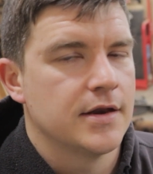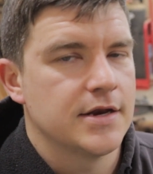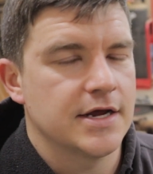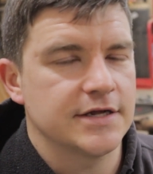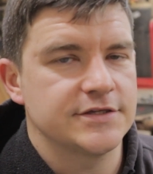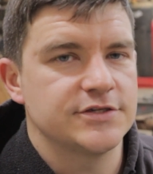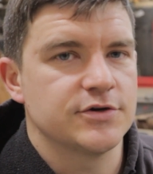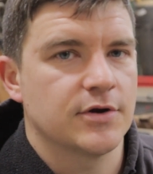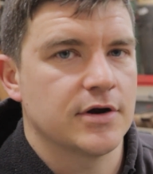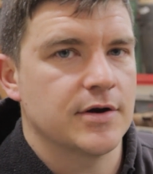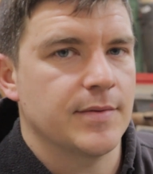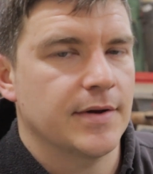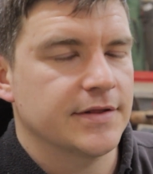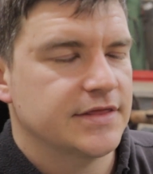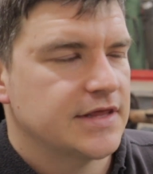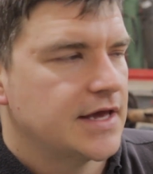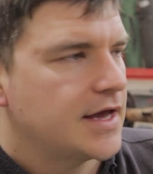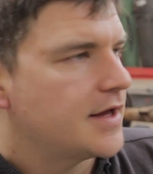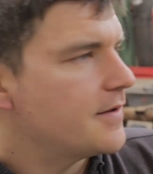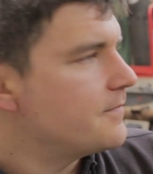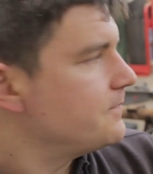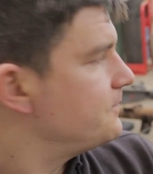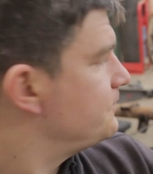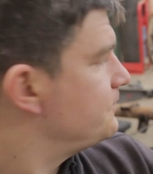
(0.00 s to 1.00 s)
Not too worried about
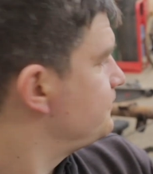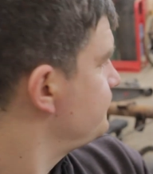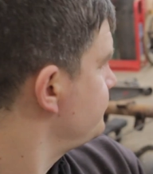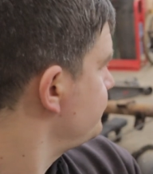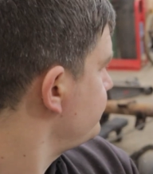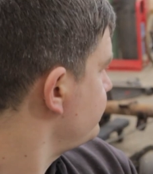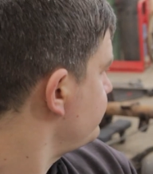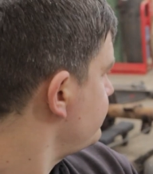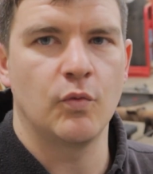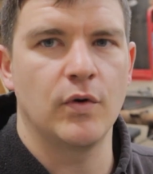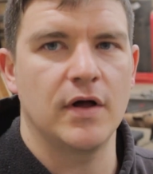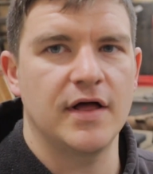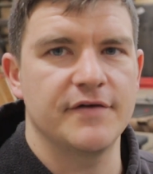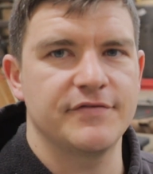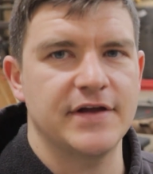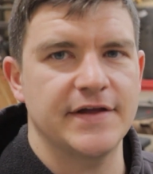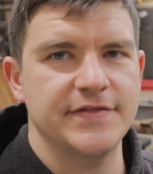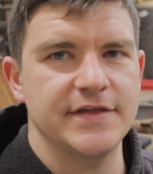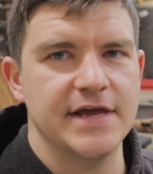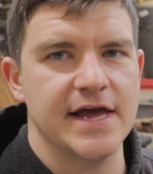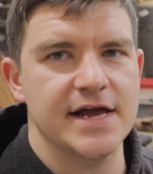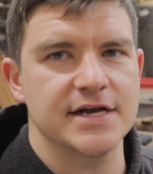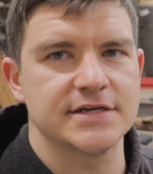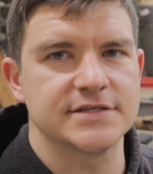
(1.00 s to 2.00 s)
that. Well, I've
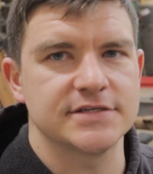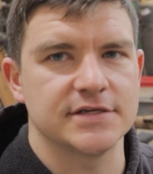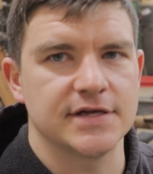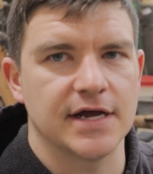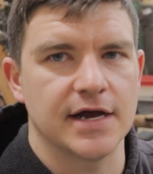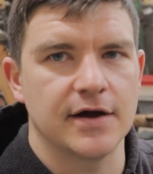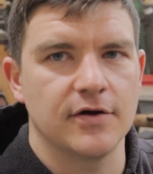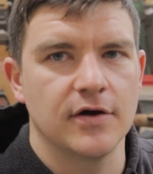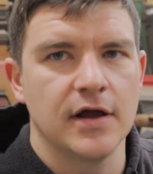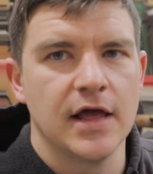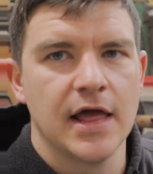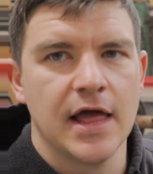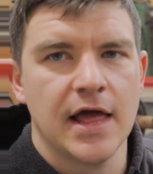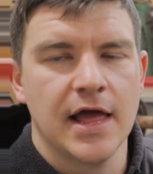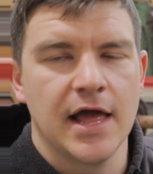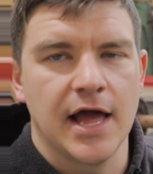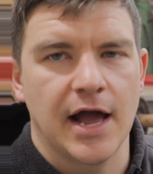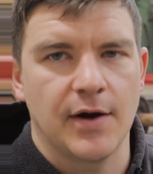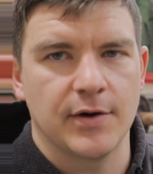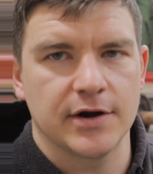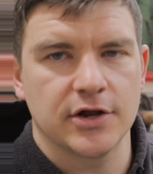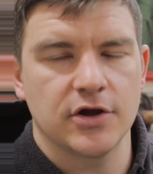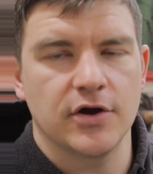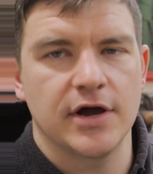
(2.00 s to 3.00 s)
got the axle out.
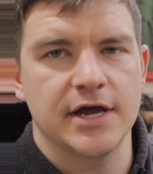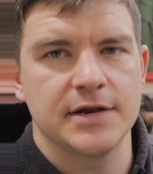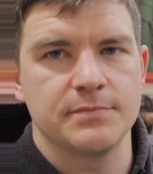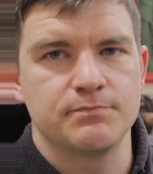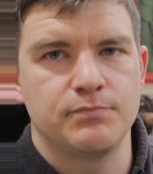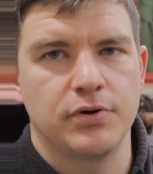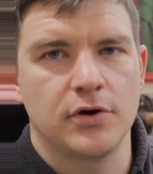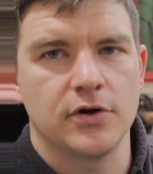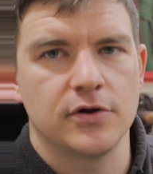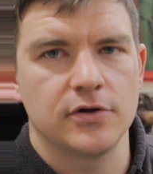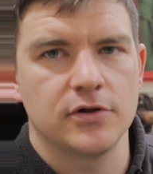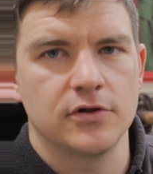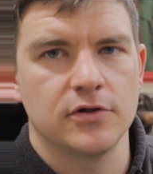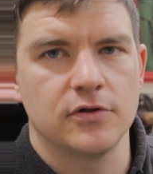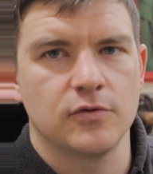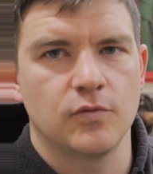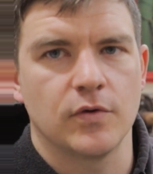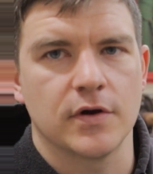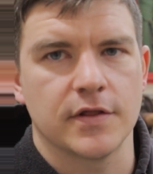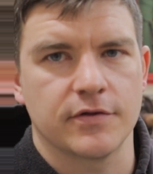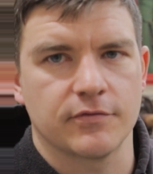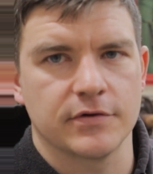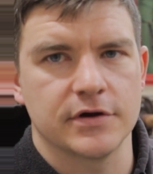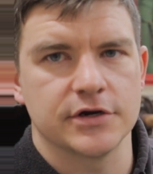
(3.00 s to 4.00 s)
I want to go ahead and pull
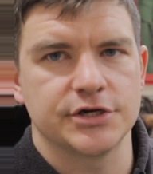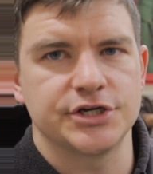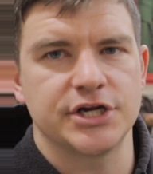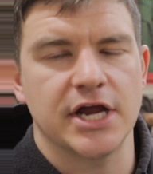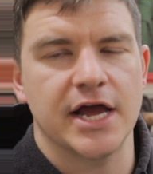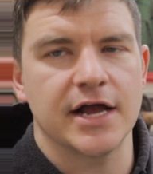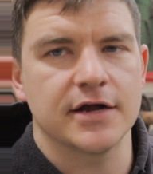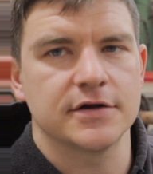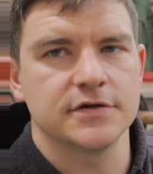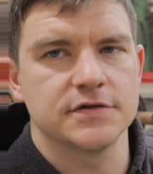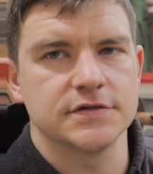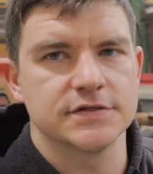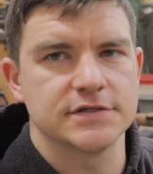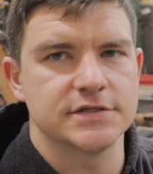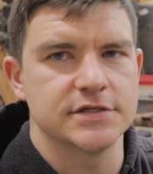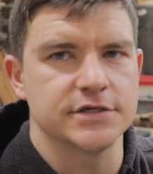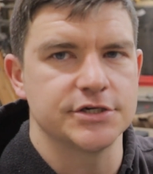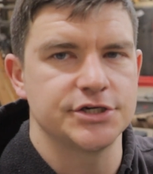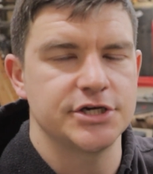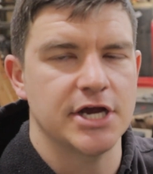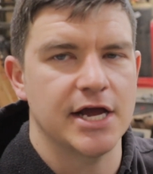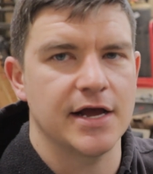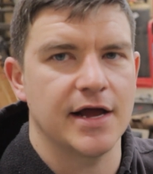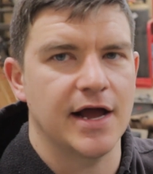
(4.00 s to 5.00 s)
one of the rear shackles.
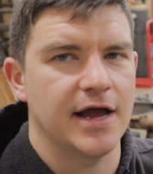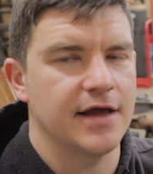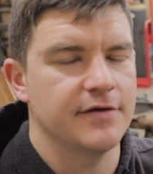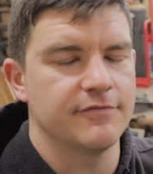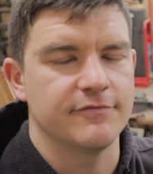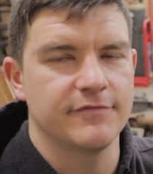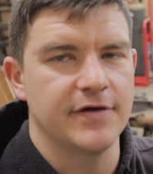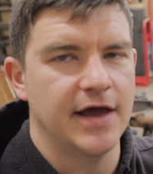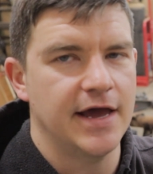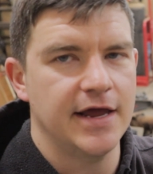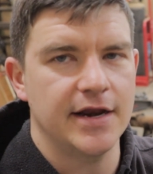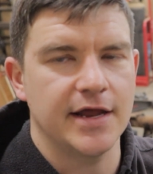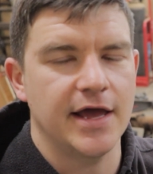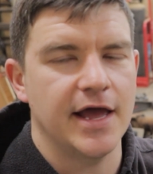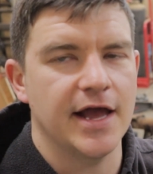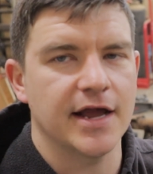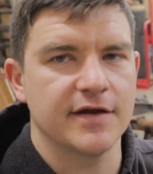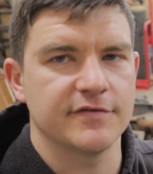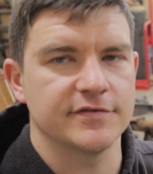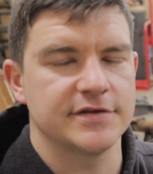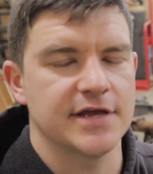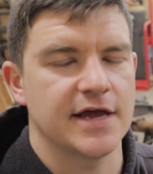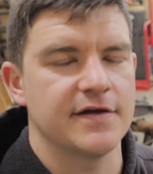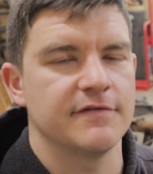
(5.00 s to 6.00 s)
I've had a
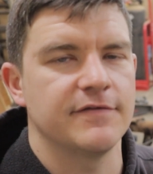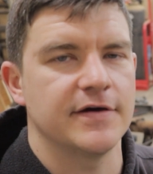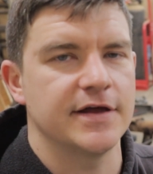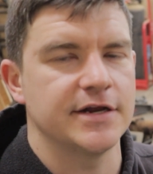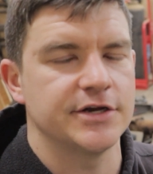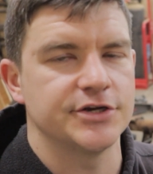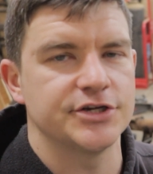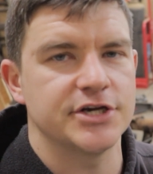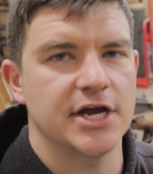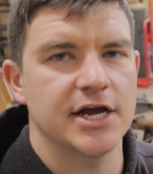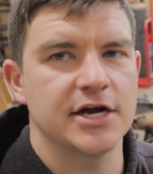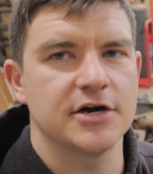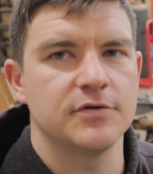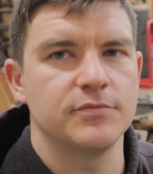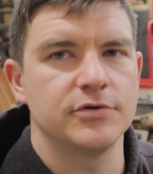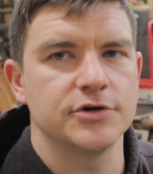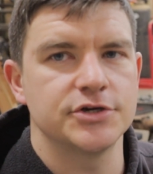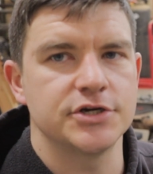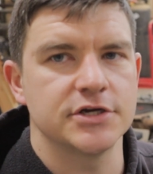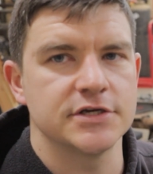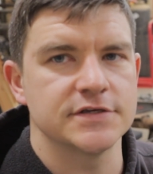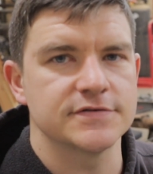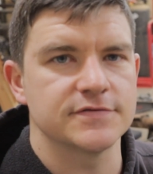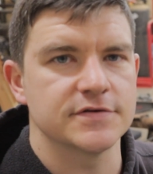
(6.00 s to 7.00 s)
heck of a time finding shackle
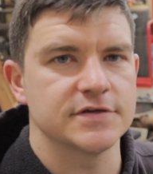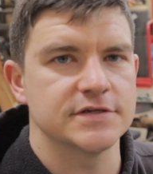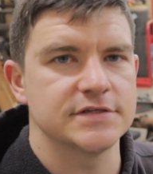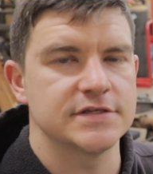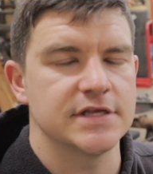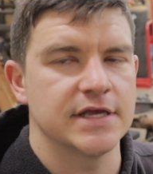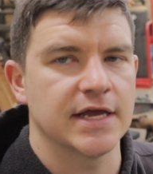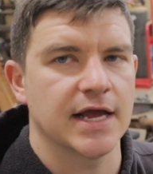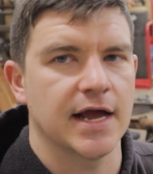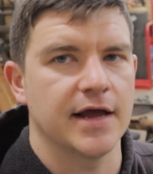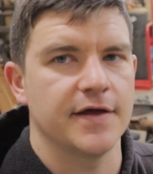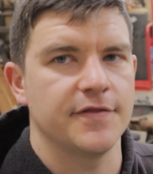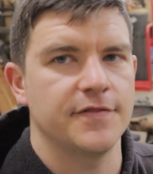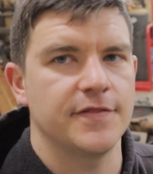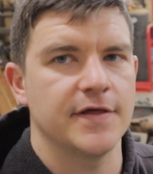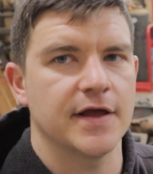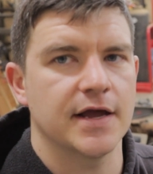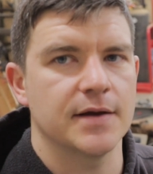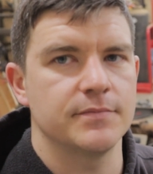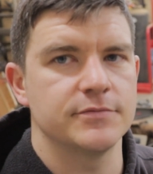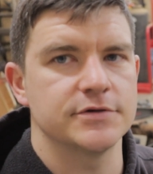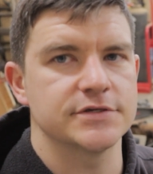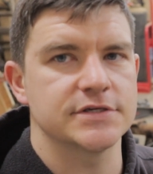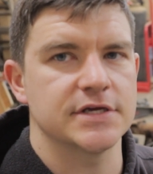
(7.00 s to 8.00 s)
bushings for this thing. I
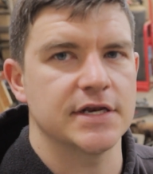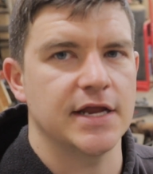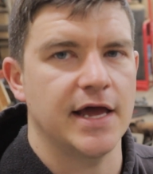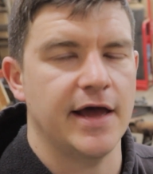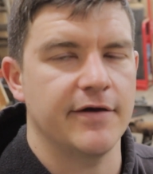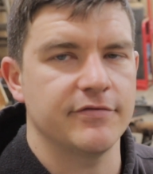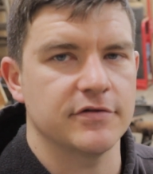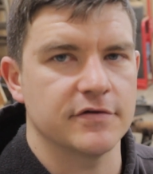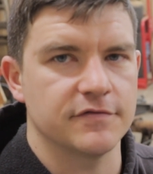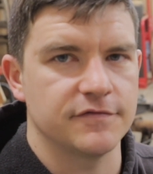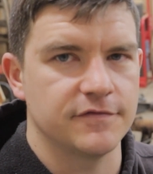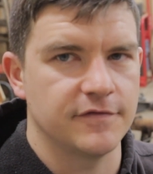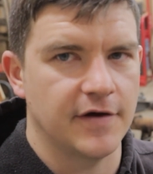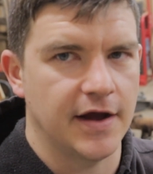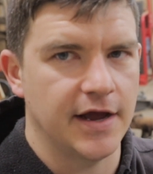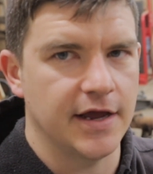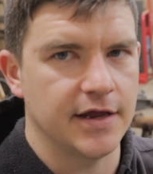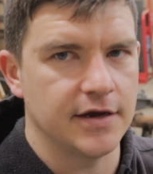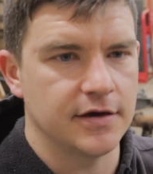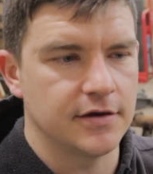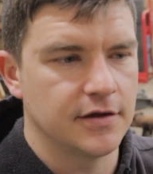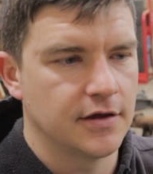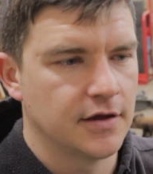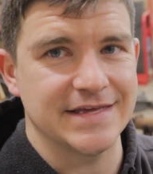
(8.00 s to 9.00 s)
think I'm just going to have to
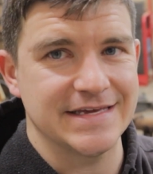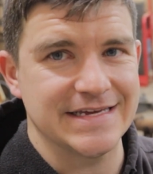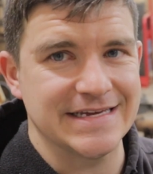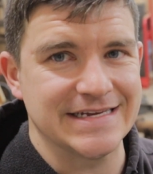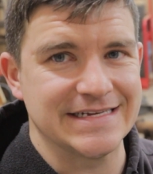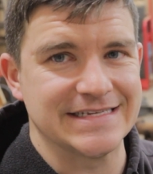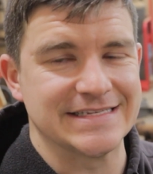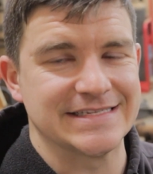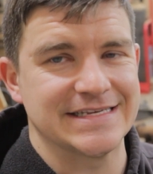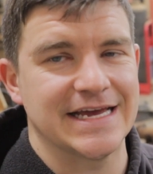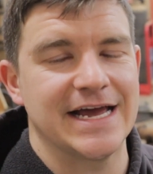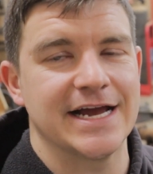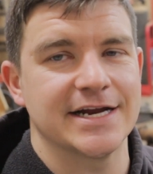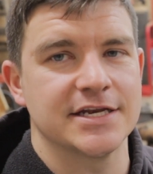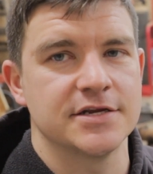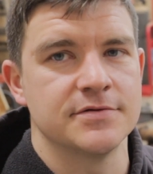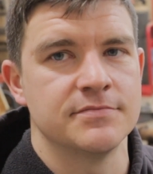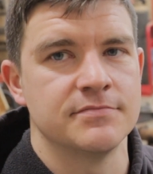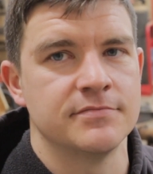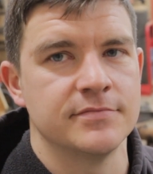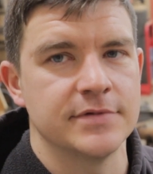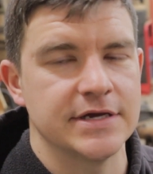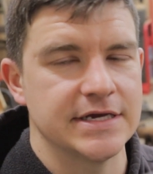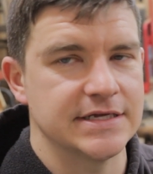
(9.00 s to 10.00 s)
find the exact
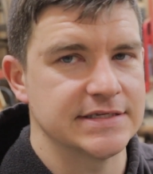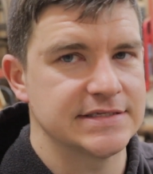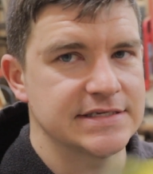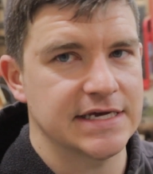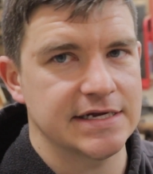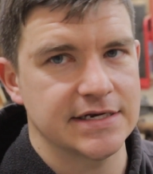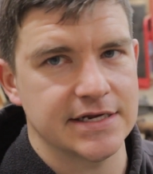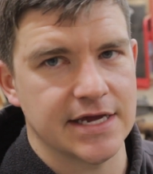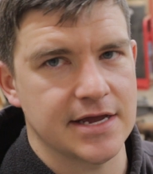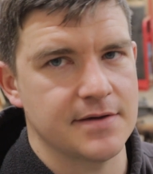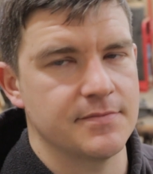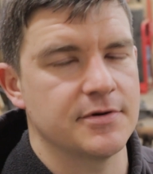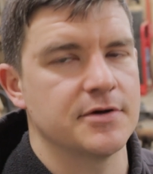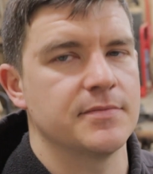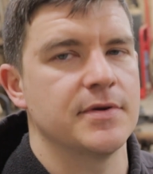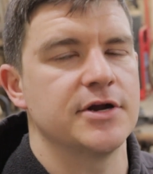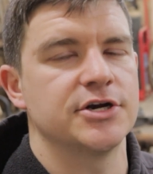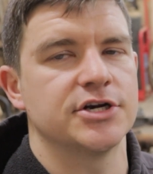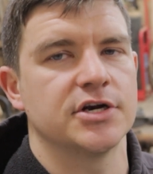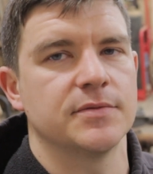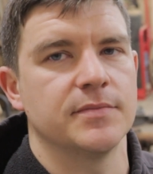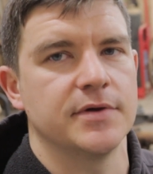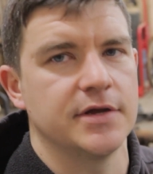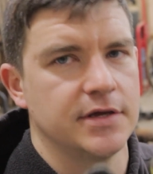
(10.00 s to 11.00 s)
inside diameter
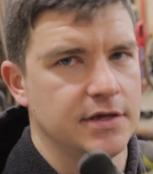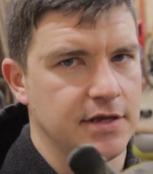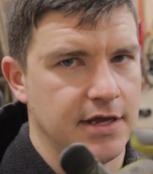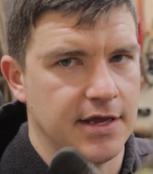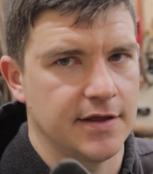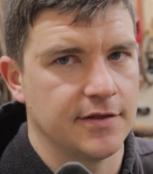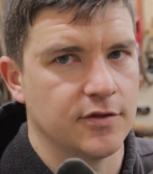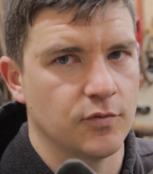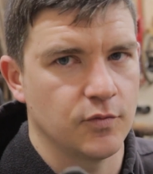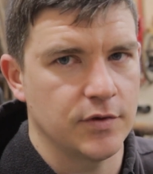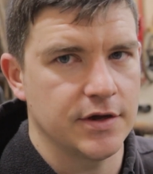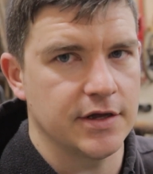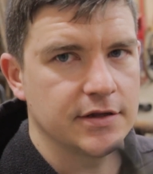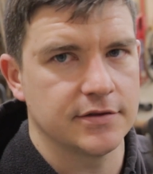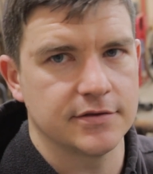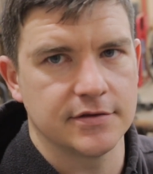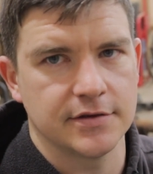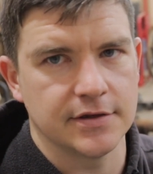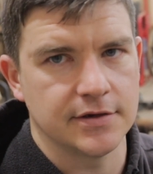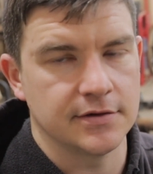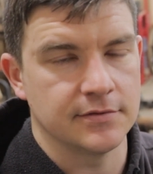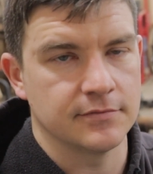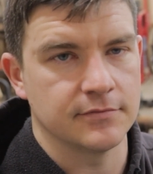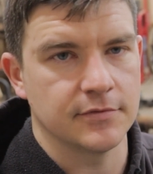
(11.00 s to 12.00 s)
measurement and the
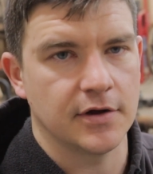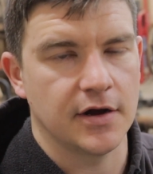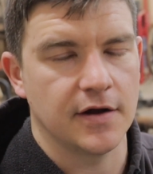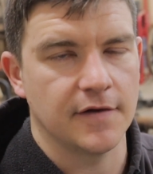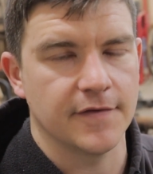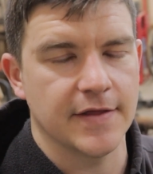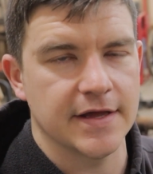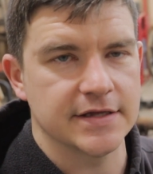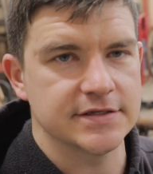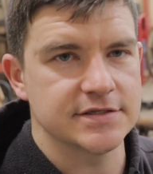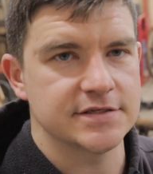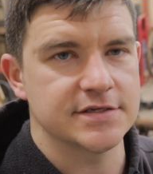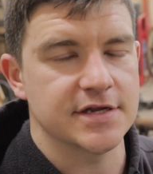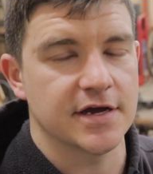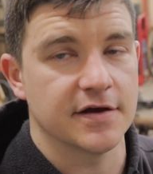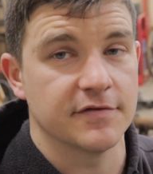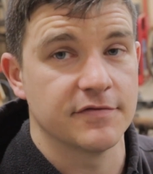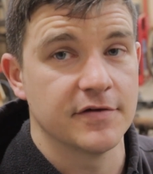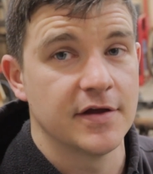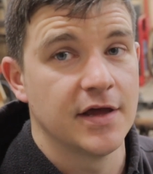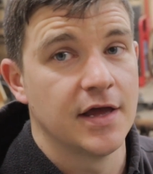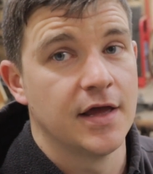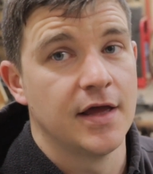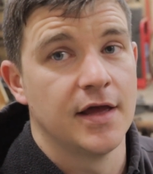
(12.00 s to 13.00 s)
width and all that stuff.